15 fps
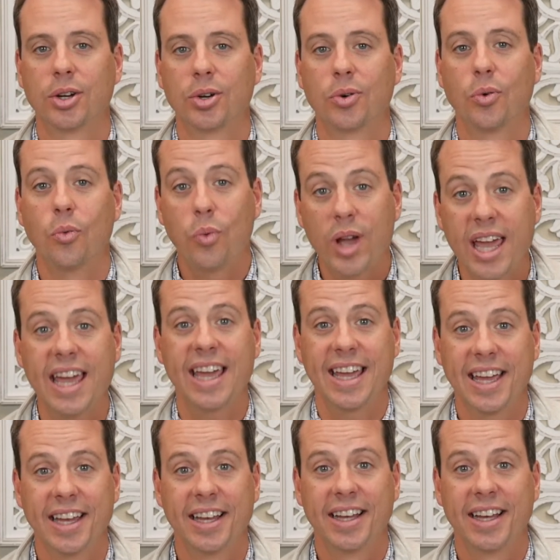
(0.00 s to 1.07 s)

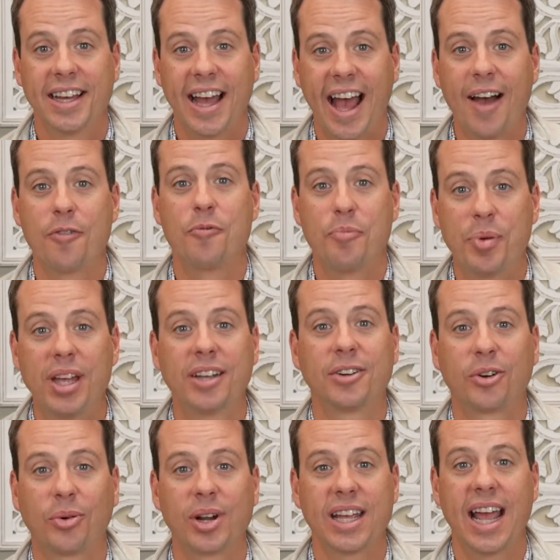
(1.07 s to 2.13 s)
We have been
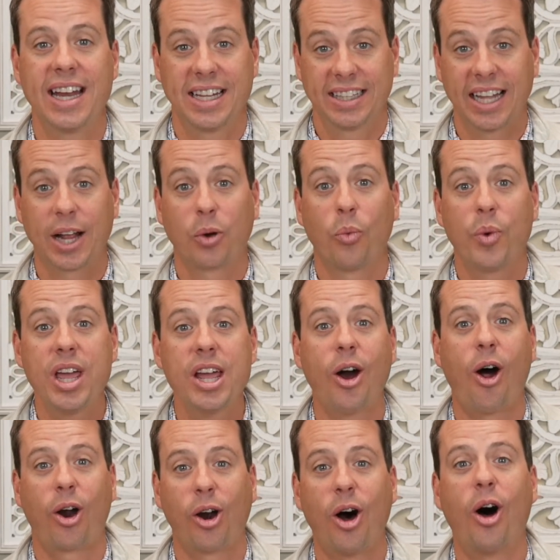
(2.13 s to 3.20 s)
created, like we
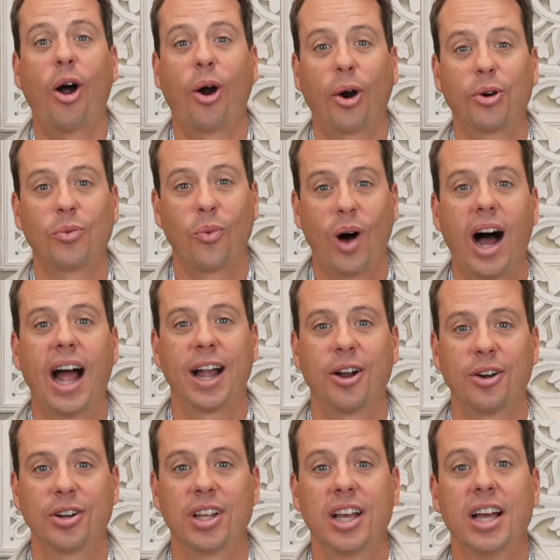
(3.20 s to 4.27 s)
are
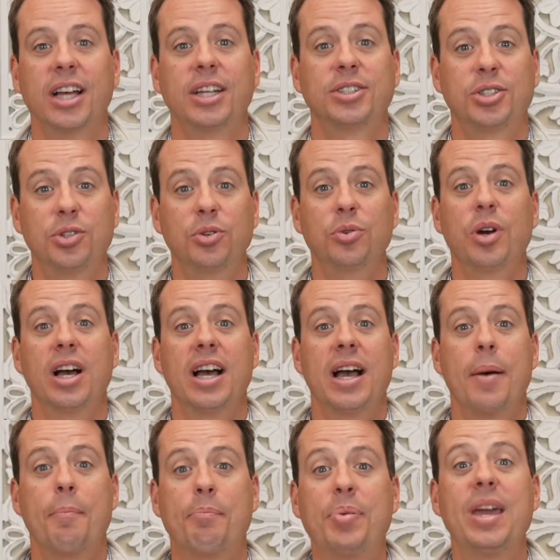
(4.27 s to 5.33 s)
hardwired to
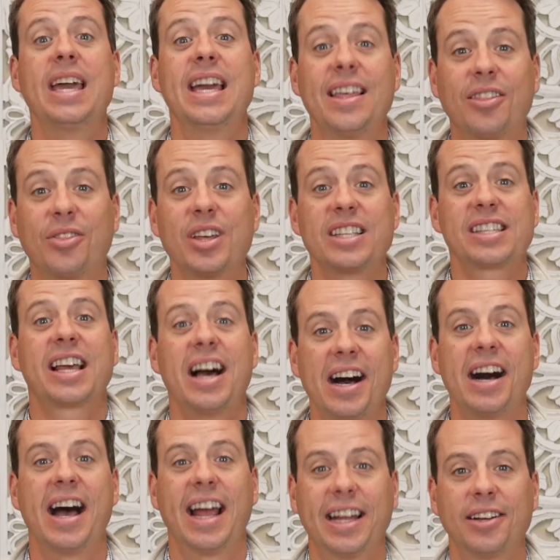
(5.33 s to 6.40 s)
be this
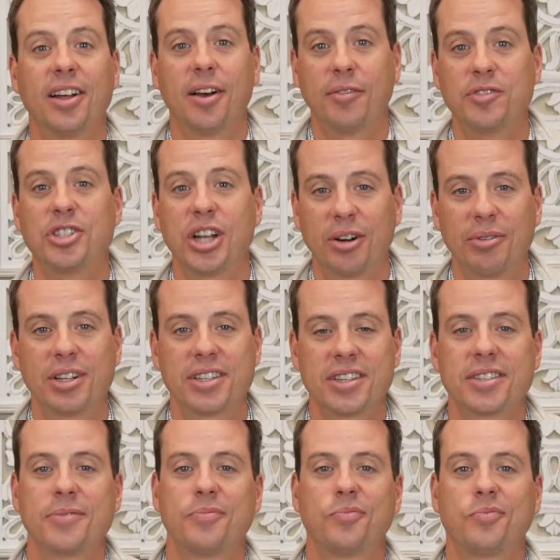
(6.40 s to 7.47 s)
kind of
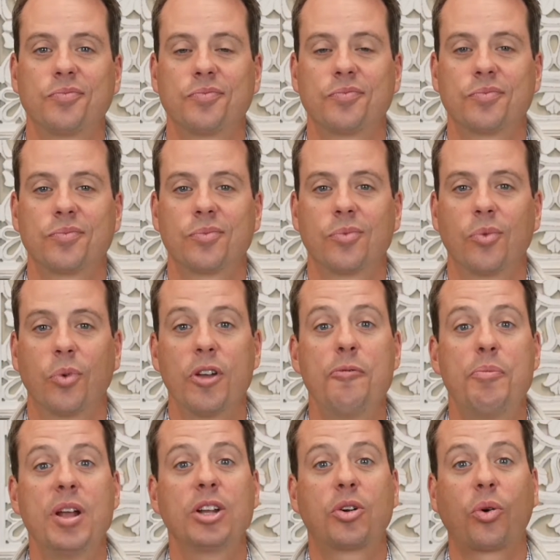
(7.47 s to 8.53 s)
generous. We've
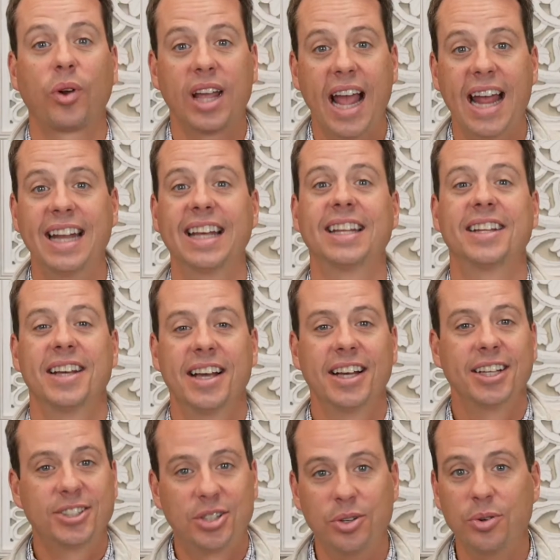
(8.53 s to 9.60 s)
been created
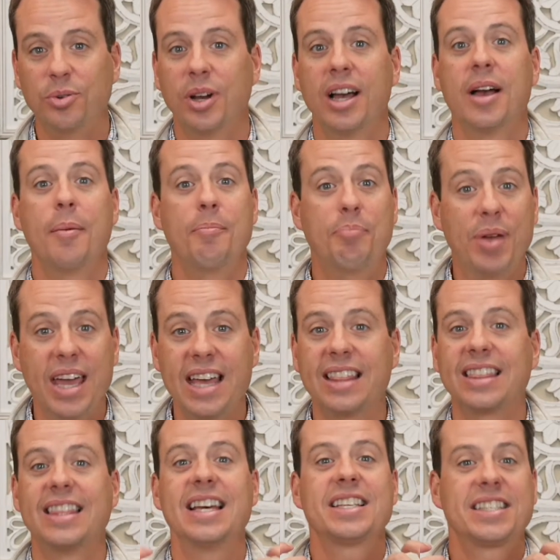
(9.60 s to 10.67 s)
to be
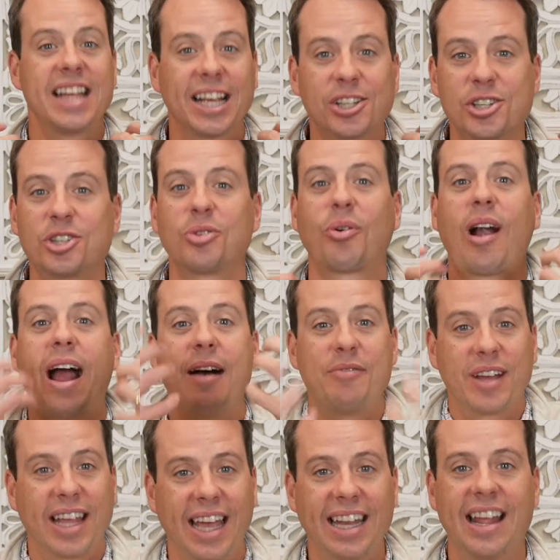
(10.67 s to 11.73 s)
this
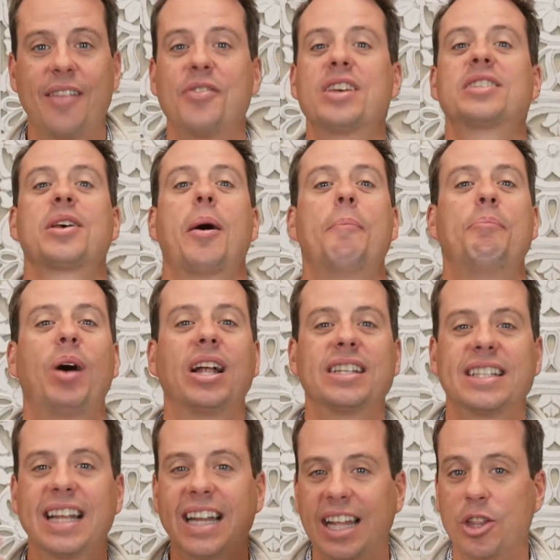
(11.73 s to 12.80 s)
extravagant and this
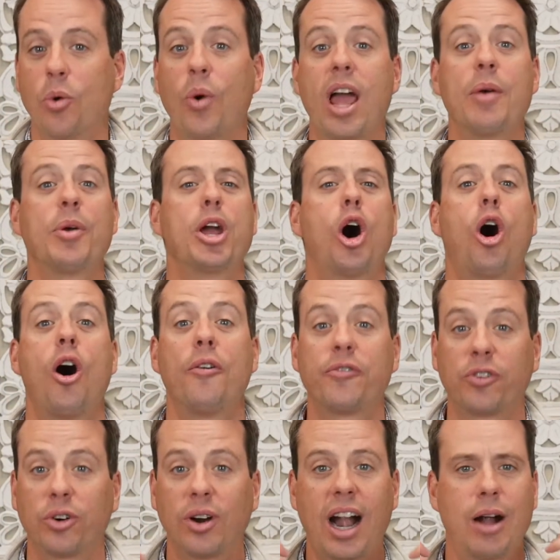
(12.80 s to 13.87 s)
abundant in the way we
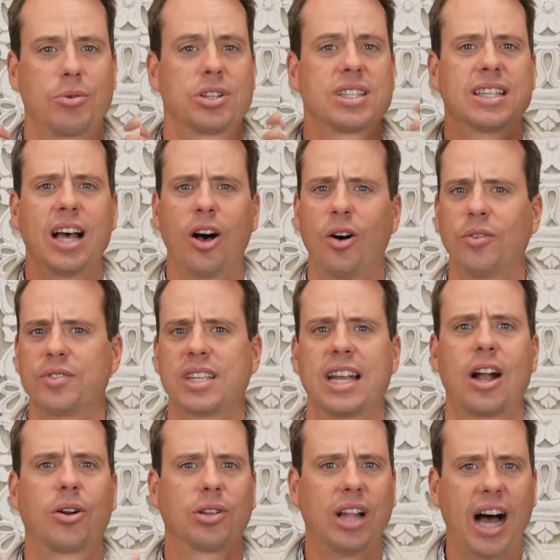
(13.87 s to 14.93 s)
offer ourselves and
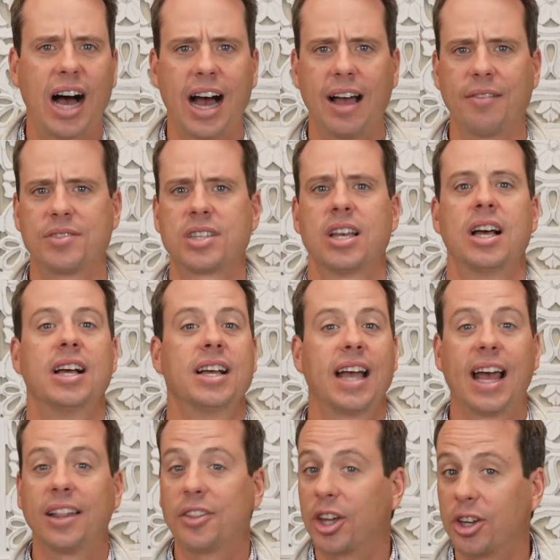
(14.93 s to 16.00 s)
our lives
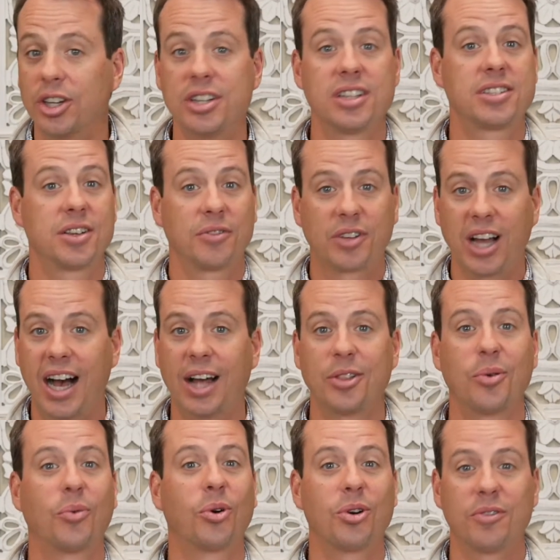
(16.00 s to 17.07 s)
and the goodness of God, the
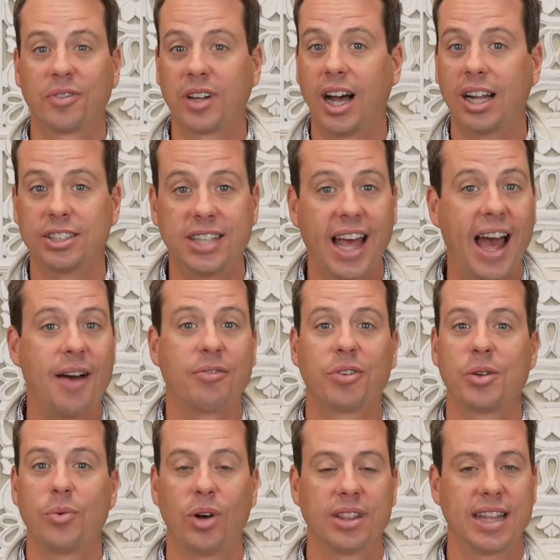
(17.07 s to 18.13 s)
word of God, to
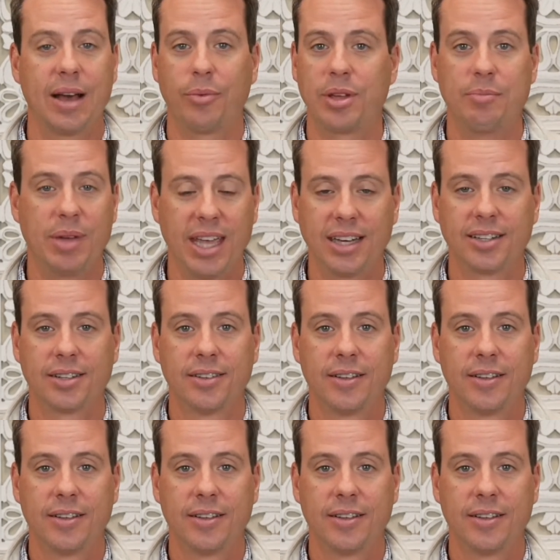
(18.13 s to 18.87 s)
everyone that we meet.